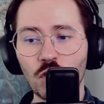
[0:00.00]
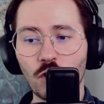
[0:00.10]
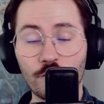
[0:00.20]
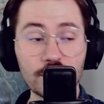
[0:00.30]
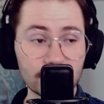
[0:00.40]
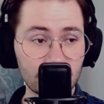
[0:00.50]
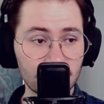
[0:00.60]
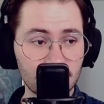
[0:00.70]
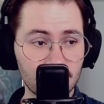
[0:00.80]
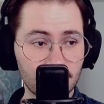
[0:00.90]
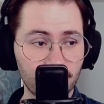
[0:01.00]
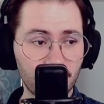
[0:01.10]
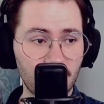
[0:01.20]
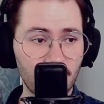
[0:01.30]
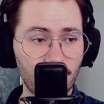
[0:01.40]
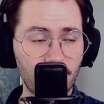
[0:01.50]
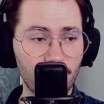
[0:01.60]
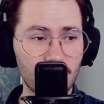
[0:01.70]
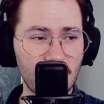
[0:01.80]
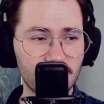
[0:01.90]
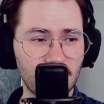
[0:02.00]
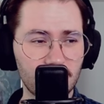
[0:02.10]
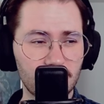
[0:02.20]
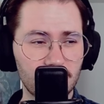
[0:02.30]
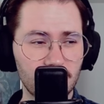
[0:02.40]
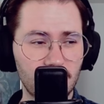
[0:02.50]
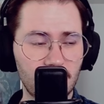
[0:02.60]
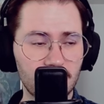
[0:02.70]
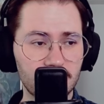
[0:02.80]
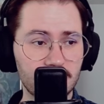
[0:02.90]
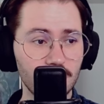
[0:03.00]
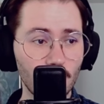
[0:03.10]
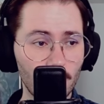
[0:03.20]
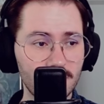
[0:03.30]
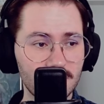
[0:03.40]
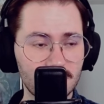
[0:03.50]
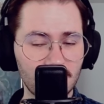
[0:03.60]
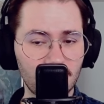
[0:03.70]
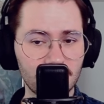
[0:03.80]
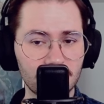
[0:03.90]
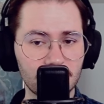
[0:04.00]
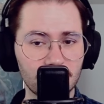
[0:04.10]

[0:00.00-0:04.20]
instants. There are very few decks that run 0 instants.